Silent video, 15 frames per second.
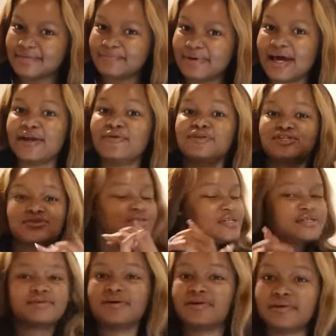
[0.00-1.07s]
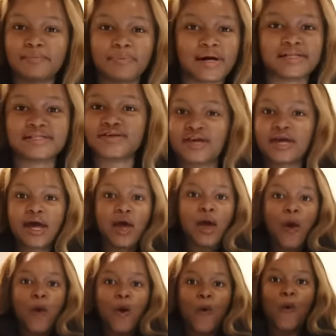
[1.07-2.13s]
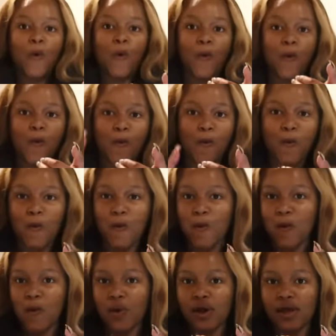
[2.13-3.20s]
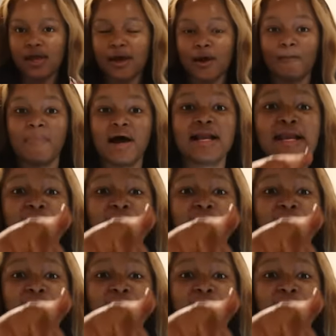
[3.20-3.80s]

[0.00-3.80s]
But I know Tuesday is not compulsory. It's Monday has a